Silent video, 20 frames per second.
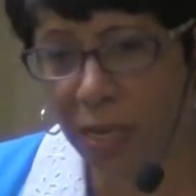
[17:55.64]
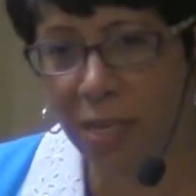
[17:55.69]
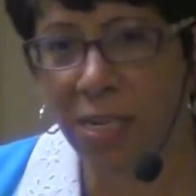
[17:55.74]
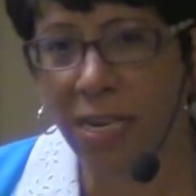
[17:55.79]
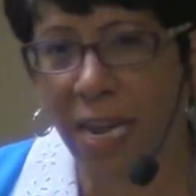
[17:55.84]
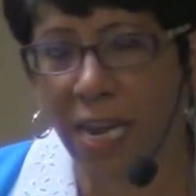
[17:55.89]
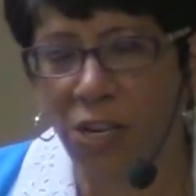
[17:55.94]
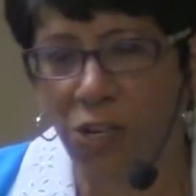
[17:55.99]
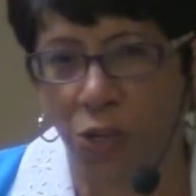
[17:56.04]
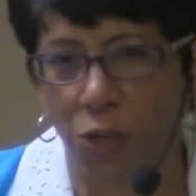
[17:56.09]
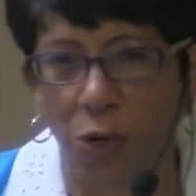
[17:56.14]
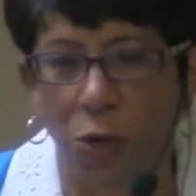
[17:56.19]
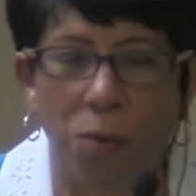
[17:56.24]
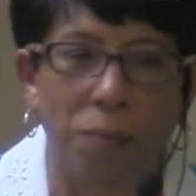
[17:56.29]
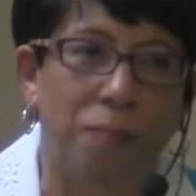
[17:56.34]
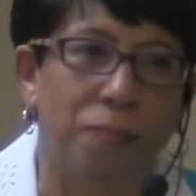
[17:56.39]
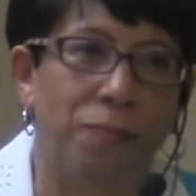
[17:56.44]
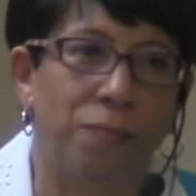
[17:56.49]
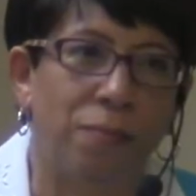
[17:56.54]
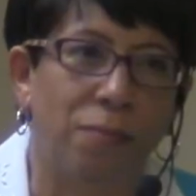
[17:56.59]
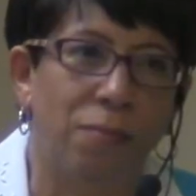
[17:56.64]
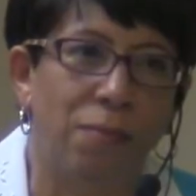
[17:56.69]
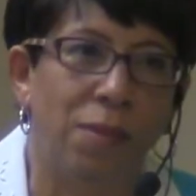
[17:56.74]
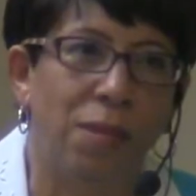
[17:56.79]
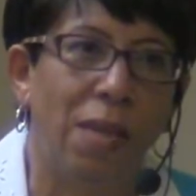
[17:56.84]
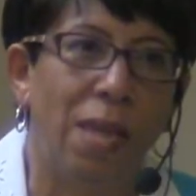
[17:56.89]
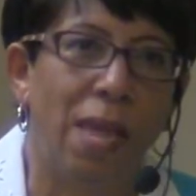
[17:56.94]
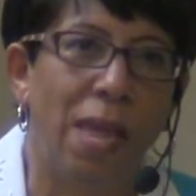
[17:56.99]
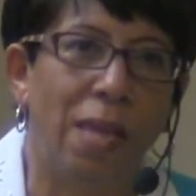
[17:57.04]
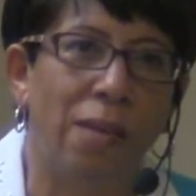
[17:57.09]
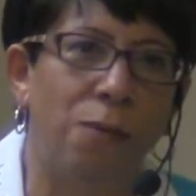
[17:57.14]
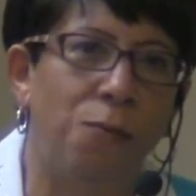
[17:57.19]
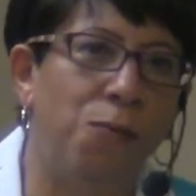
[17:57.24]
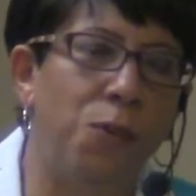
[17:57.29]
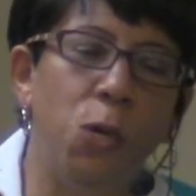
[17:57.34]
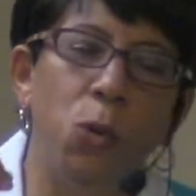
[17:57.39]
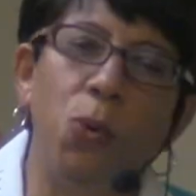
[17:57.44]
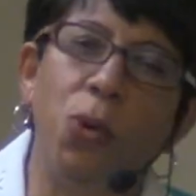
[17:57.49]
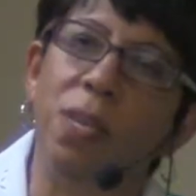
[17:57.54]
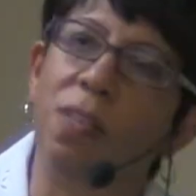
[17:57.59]
in nature and
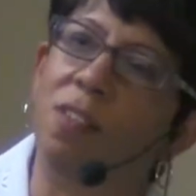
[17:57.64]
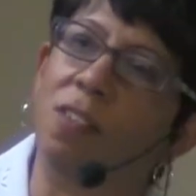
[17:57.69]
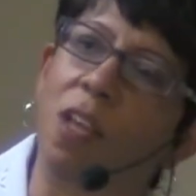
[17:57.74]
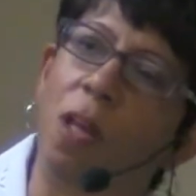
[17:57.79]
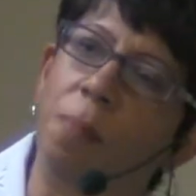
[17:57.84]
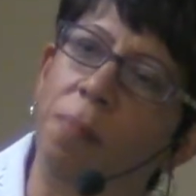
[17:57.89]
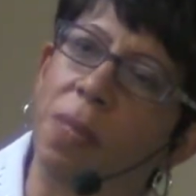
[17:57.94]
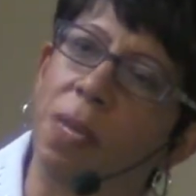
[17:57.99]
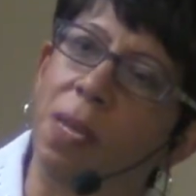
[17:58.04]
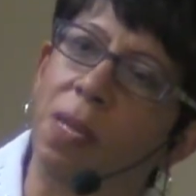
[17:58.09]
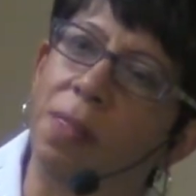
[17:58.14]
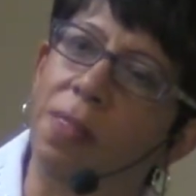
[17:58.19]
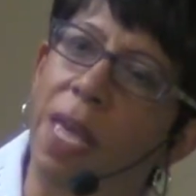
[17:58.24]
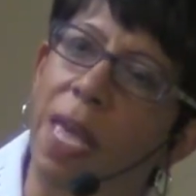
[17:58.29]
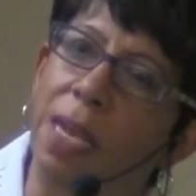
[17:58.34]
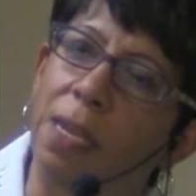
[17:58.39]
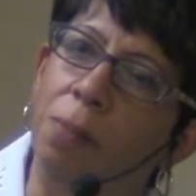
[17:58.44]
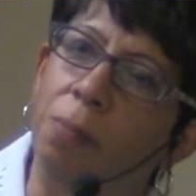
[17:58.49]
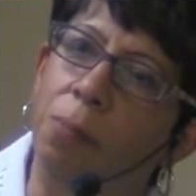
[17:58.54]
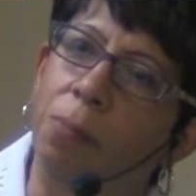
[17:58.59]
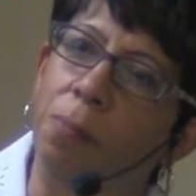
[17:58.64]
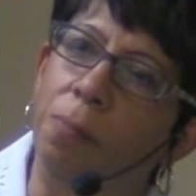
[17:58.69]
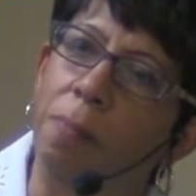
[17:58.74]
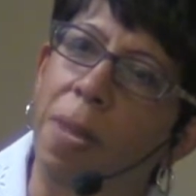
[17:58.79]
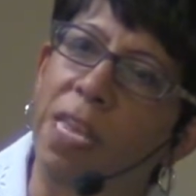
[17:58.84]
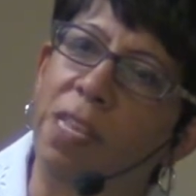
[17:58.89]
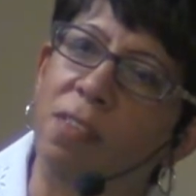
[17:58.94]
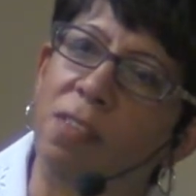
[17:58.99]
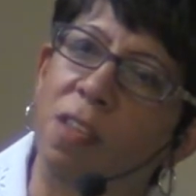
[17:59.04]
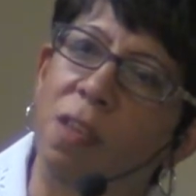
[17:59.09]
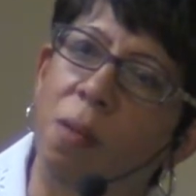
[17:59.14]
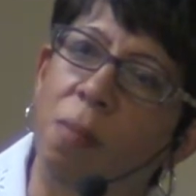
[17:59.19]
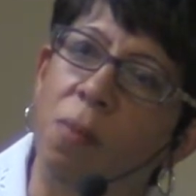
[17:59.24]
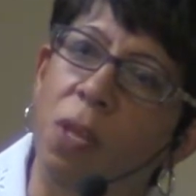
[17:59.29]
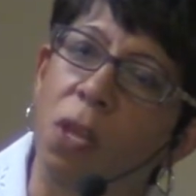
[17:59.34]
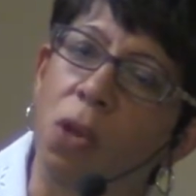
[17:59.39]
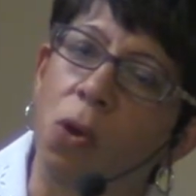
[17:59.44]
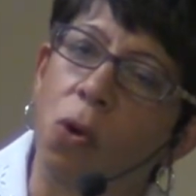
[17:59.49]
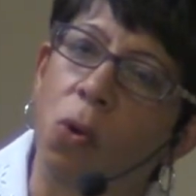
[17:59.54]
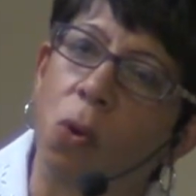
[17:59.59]
viewing something that makes him
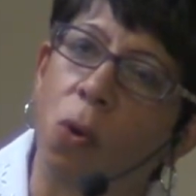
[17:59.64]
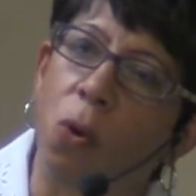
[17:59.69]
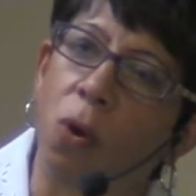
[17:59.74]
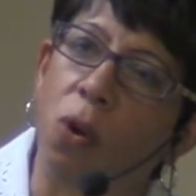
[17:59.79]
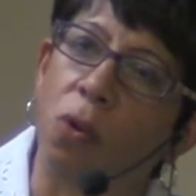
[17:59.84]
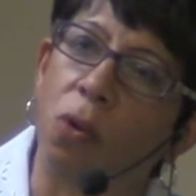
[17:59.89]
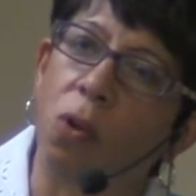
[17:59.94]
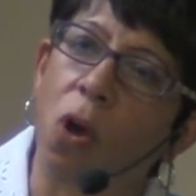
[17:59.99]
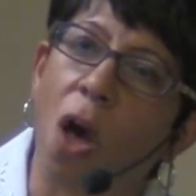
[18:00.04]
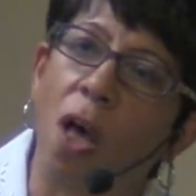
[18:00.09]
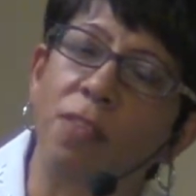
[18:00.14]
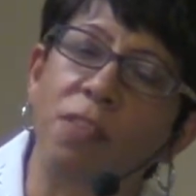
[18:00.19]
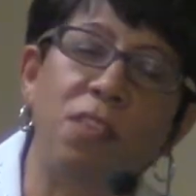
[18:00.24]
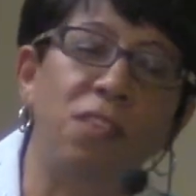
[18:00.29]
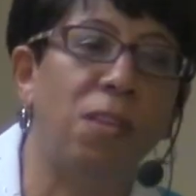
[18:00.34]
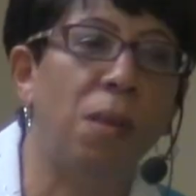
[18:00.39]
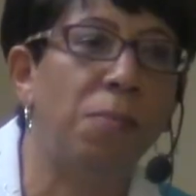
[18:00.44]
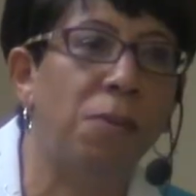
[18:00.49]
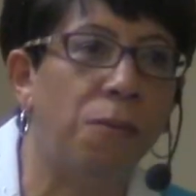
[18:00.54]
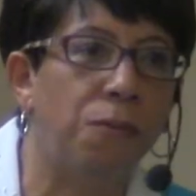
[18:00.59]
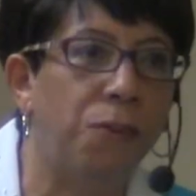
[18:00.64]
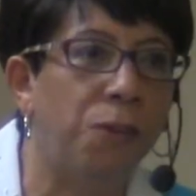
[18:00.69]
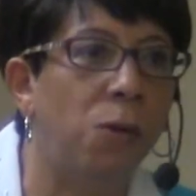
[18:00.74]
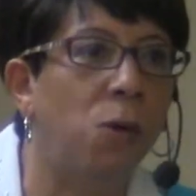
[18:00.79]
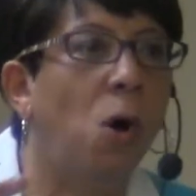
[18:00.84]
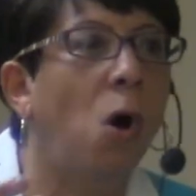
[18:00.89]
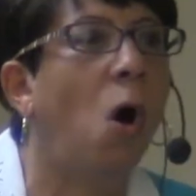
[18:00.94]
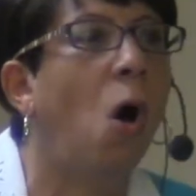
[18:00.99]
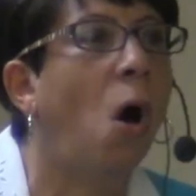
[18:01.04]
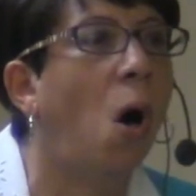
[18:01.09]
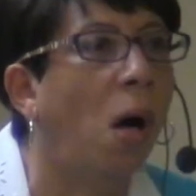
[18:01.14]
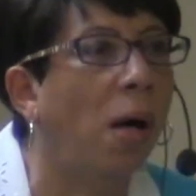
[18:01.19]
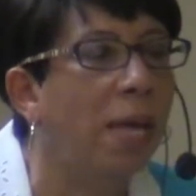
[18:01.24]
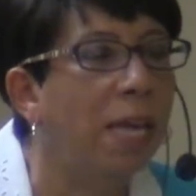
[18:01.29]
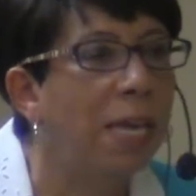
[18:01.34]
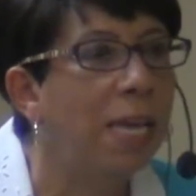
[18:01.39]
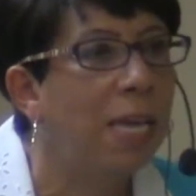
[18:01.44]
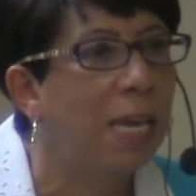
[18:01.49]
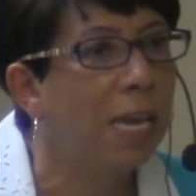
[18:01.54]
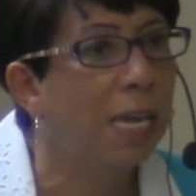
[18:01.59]
or causes him to feel awe,
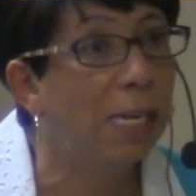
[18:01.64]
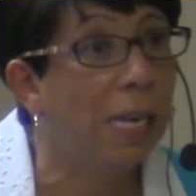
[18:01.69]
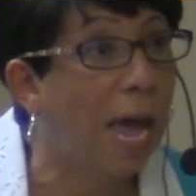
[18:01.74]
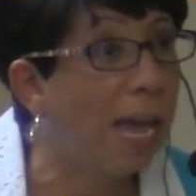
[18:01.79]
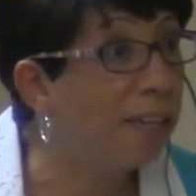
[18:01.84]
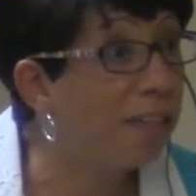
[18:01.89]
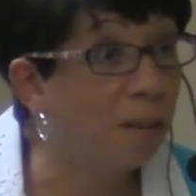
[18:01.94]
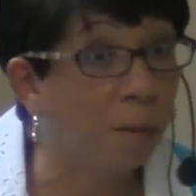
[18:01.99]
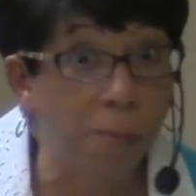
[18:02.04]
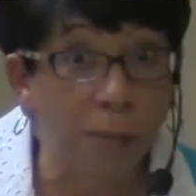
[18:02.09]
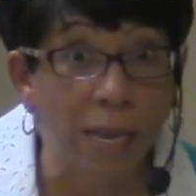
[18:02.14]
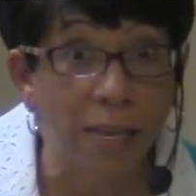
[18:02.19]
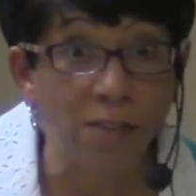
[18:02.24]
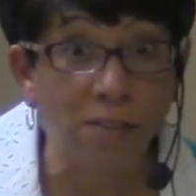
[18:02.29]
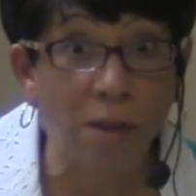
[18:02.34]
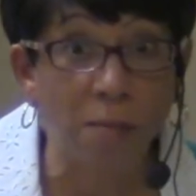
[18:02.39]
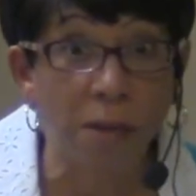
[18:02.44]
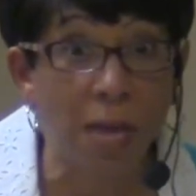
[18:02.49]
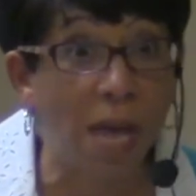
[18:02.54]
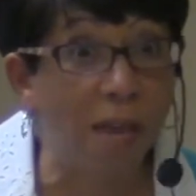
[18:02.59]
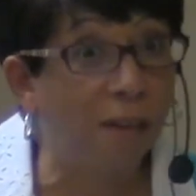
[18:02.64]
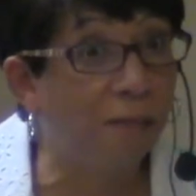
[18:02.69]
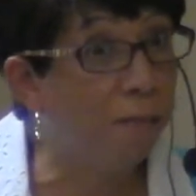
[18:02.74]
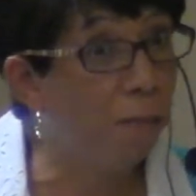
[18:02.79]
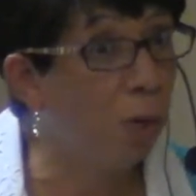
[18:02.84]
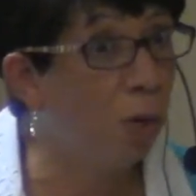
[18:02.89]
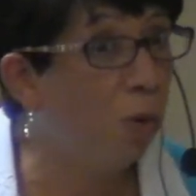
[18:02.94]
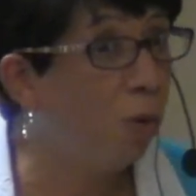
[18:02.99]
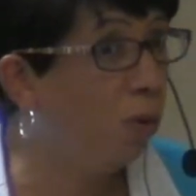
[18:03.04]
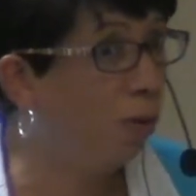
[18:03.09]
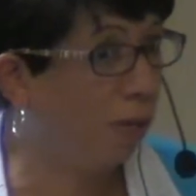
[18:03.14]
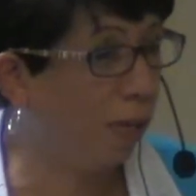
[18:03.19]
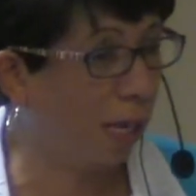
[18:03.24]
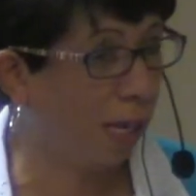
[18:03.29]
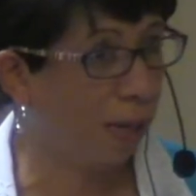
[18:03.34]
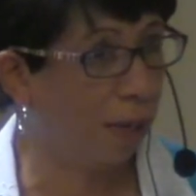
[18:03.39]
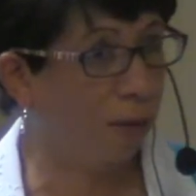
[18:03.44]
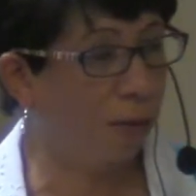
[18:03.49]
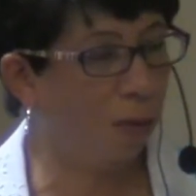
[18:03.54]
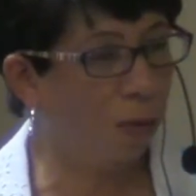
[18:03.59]
he likes to play some kind of music